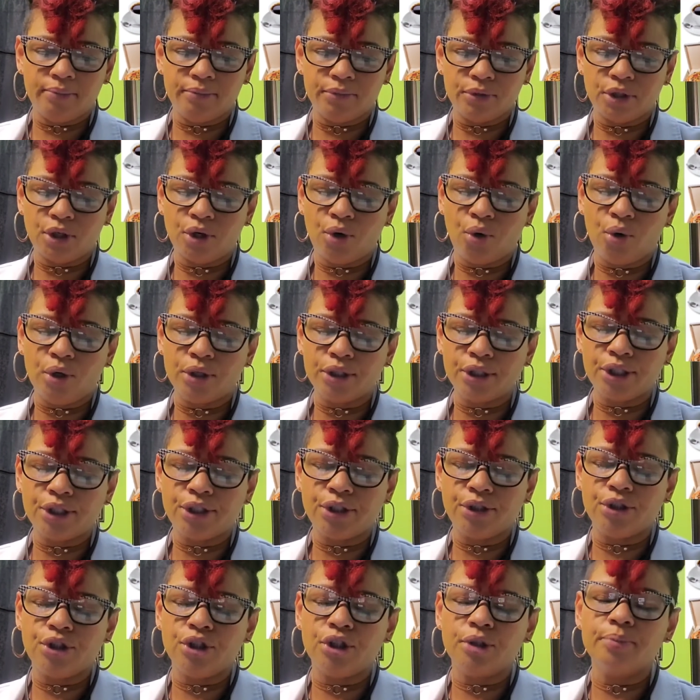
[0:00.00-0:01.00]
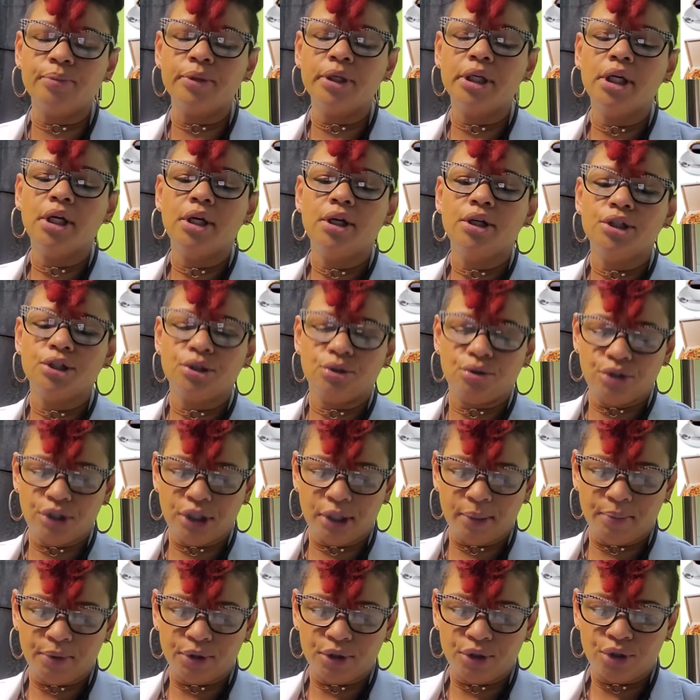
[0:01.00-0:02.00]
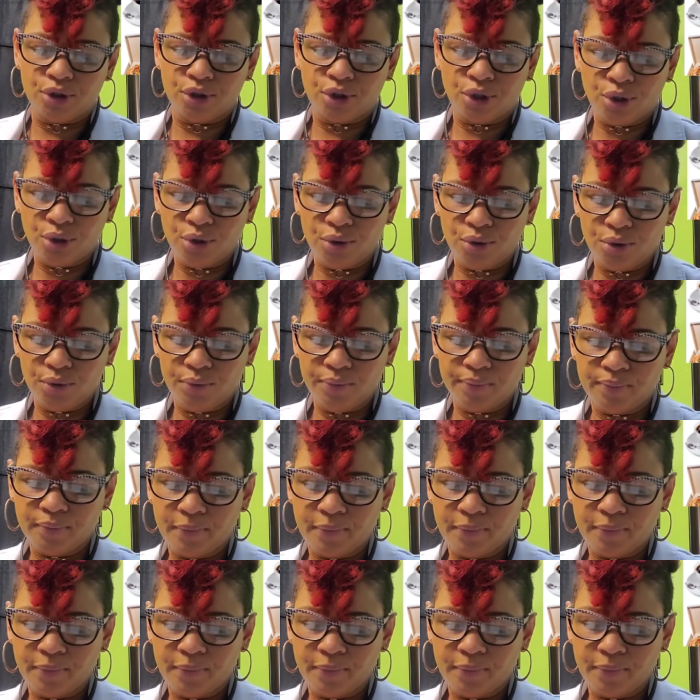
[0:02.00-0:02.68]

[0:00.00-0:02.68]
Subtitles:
corn syrup. Your number two